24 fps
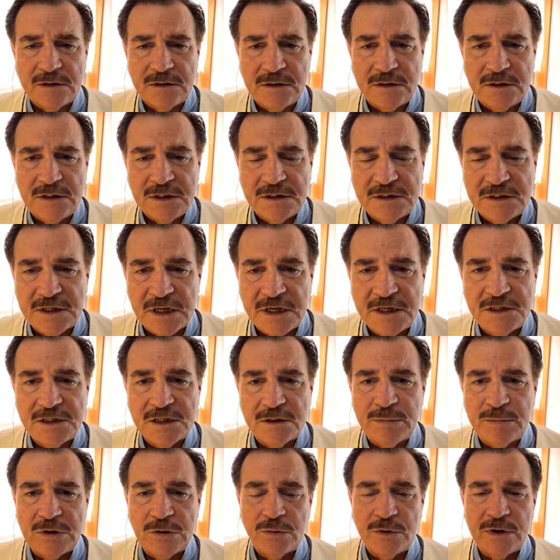
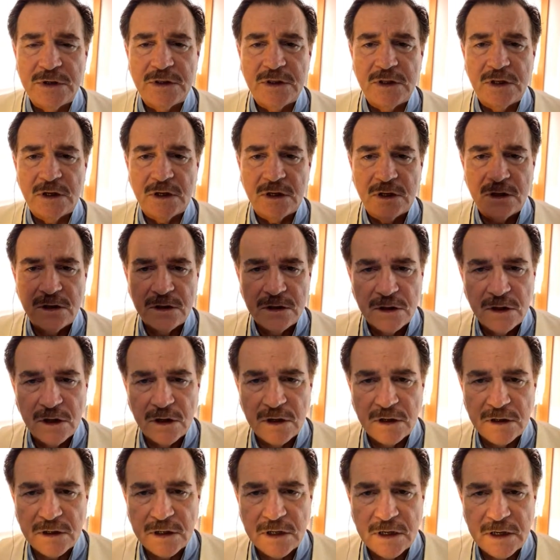distinction between
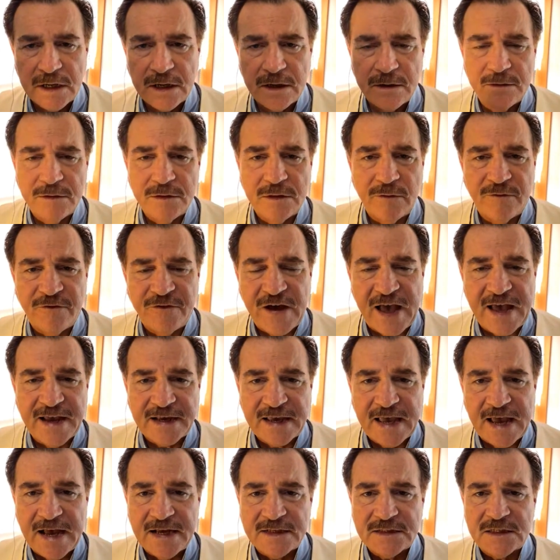the fat
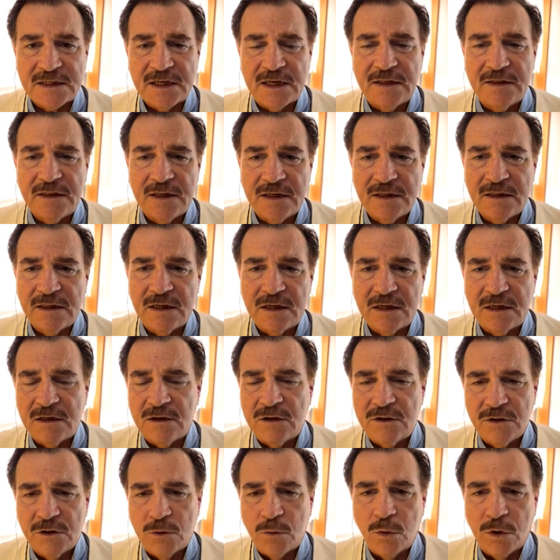cats and then
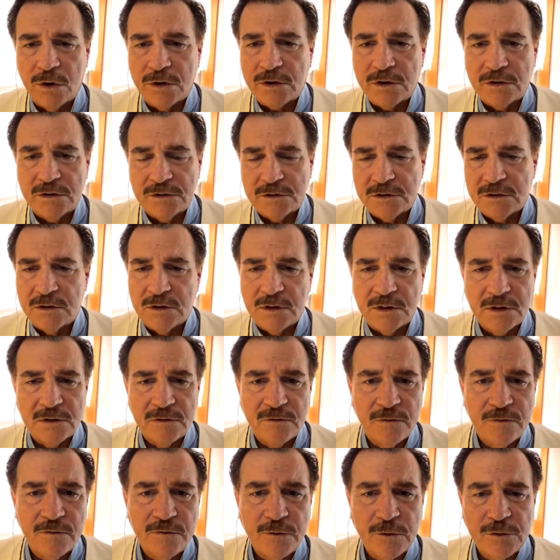the workers, the
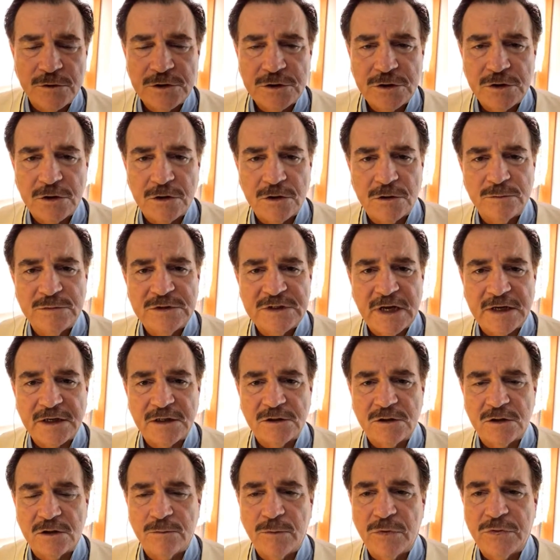first term, second
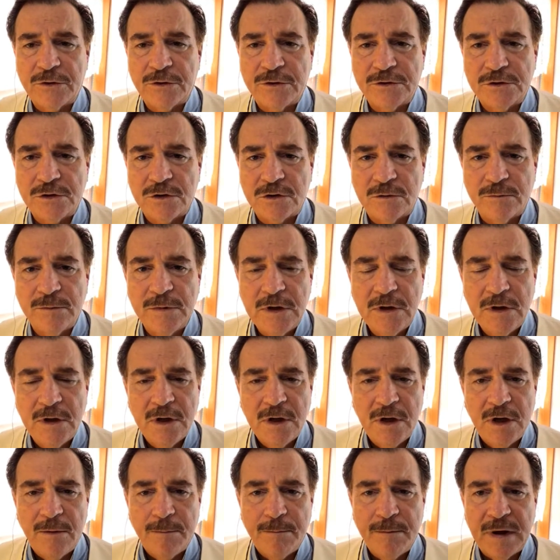term, third term
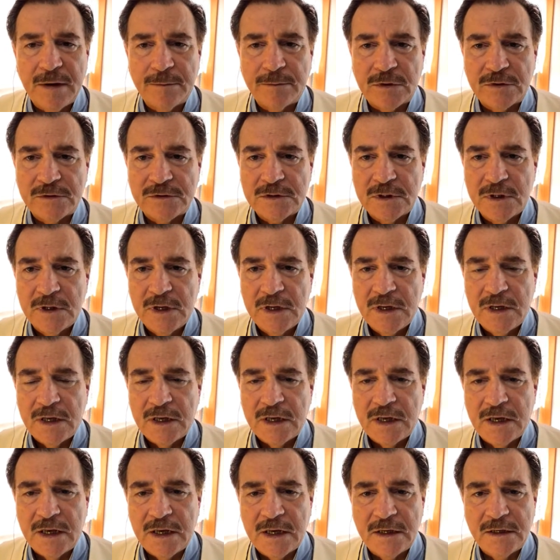members,
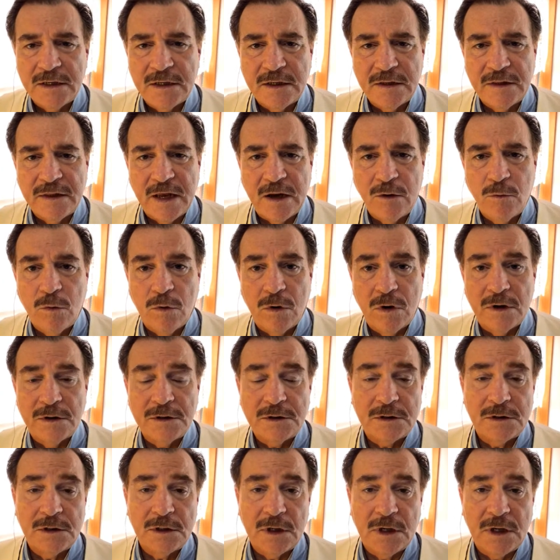and they want
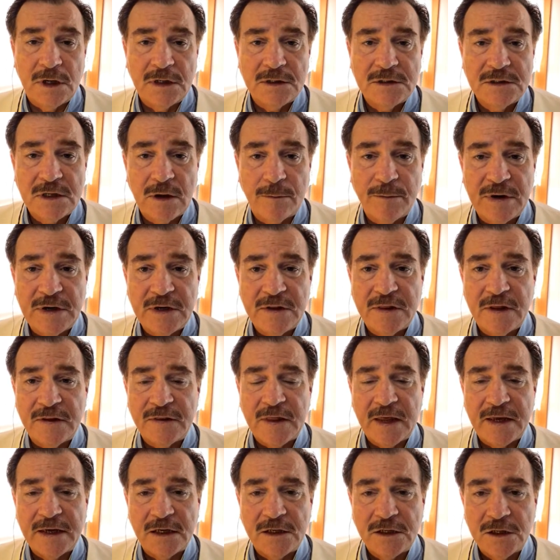somebody that
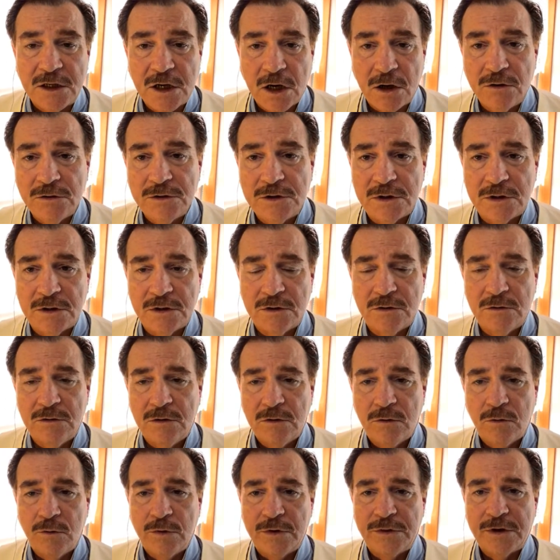they can go to
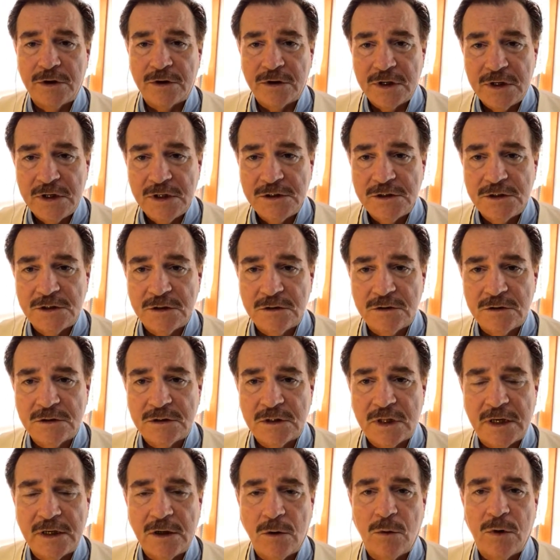with their issues.
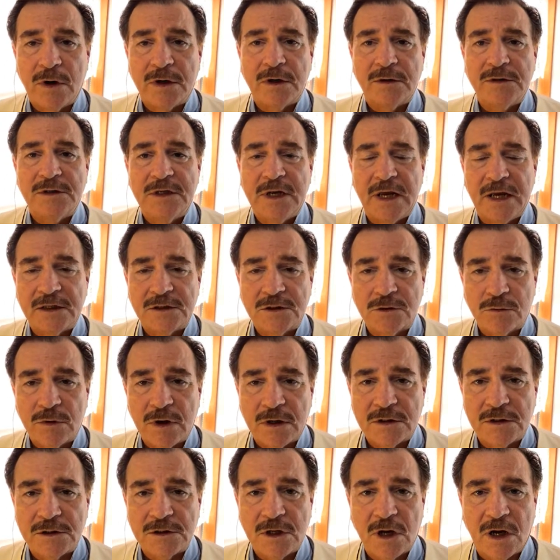They don't want to dance
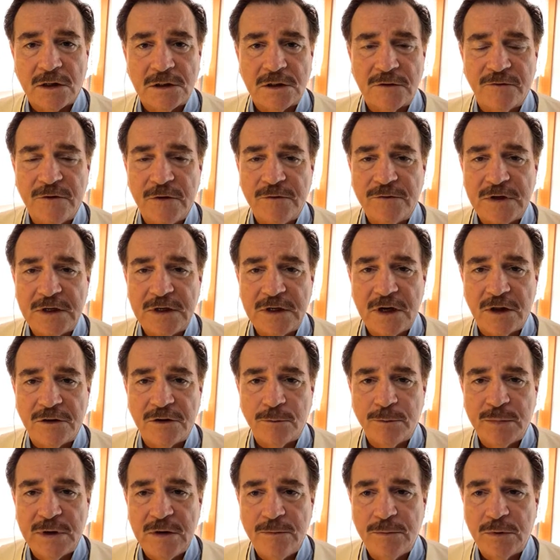around and talk to 15 other
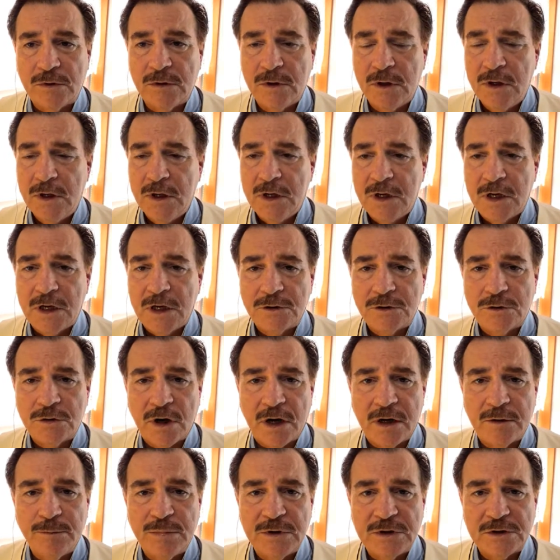people and try
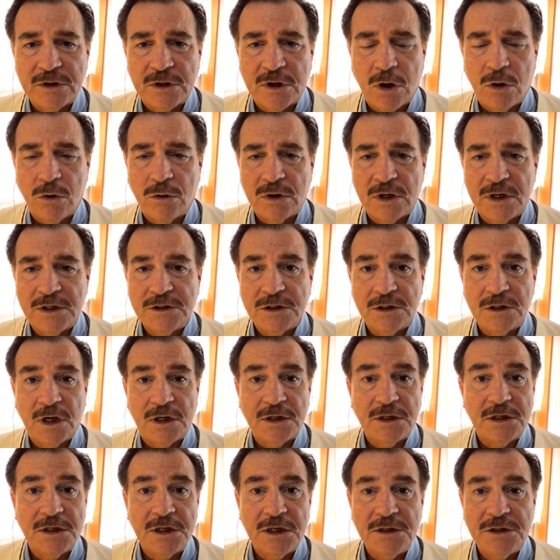and build a coalition on
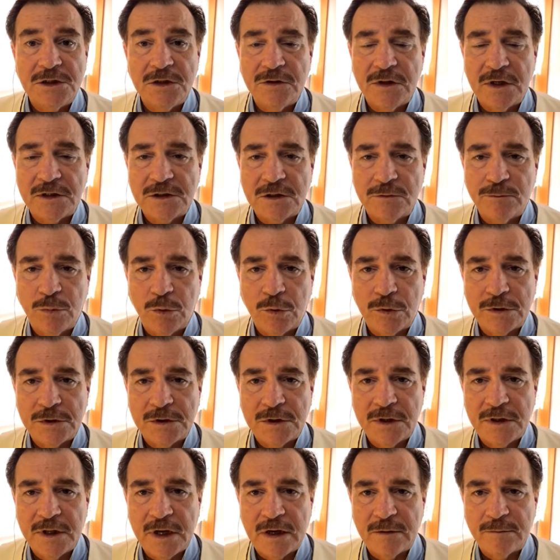an issue that's important
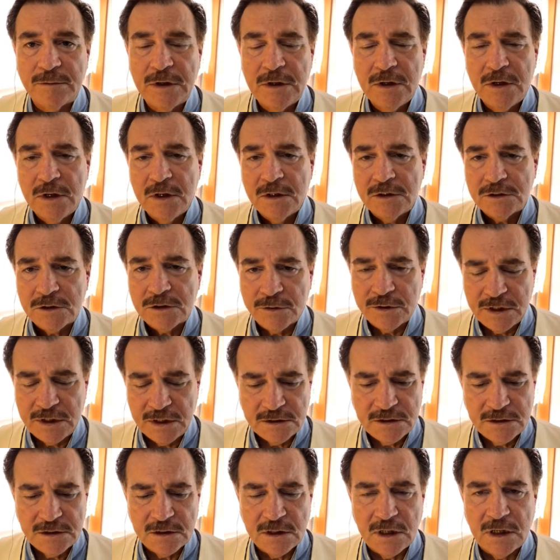to them. So it
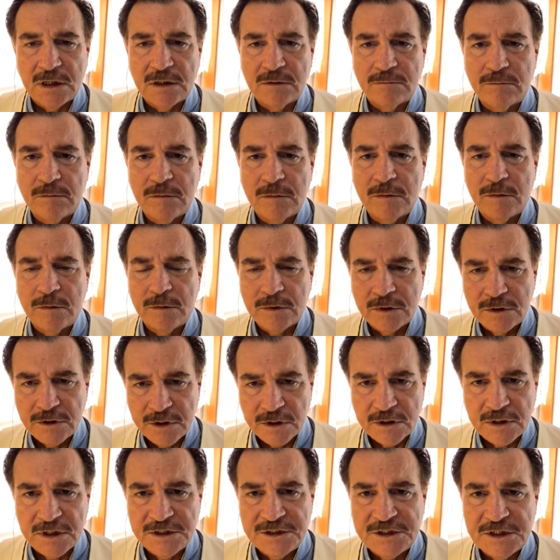is,
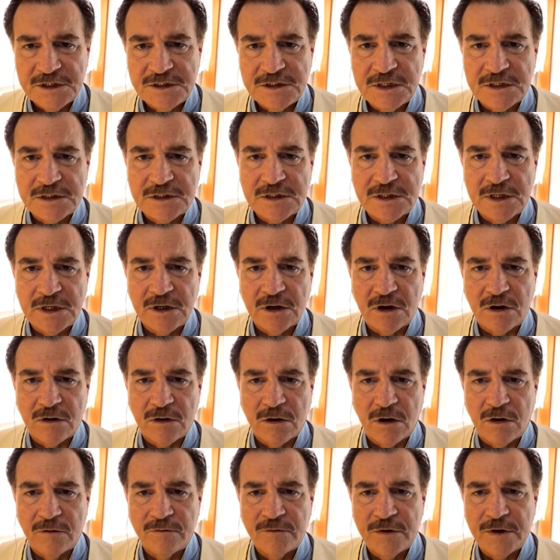the logistics there
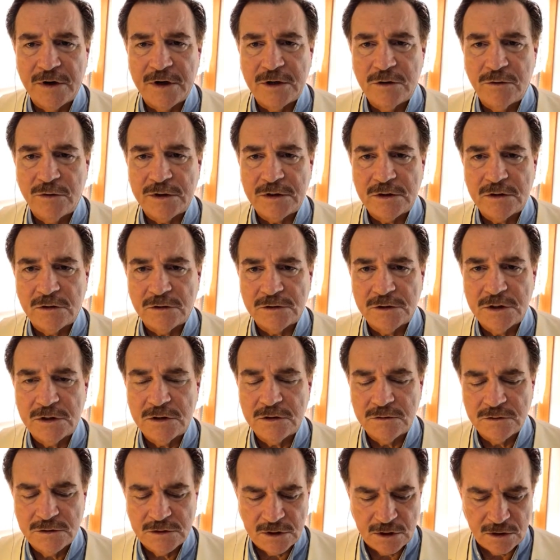are very critical
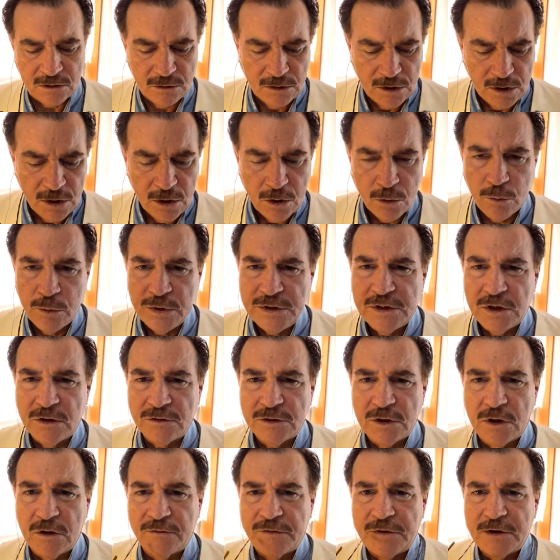too. So we don't
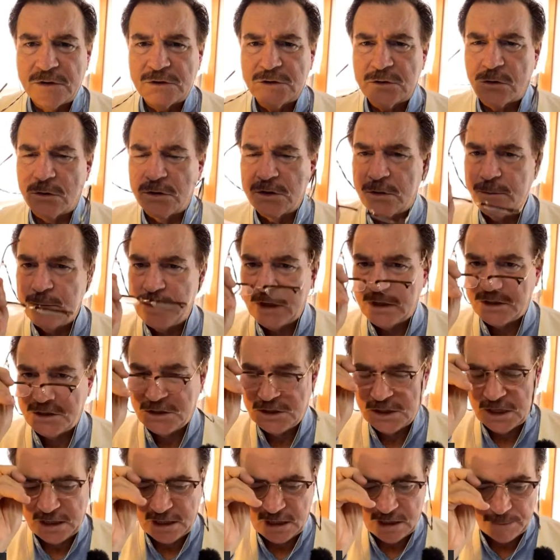know if there's going to be a
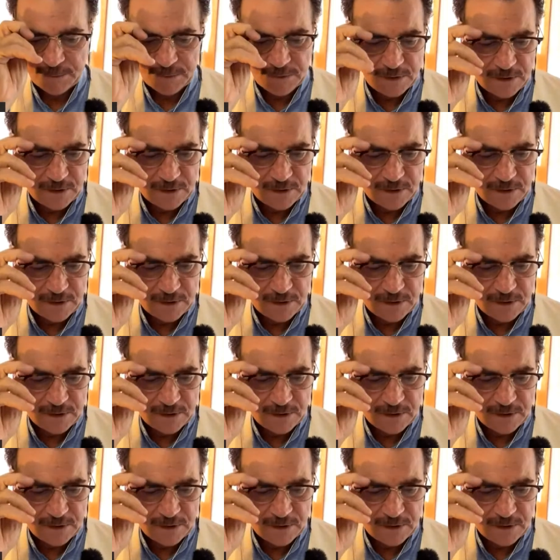shakeup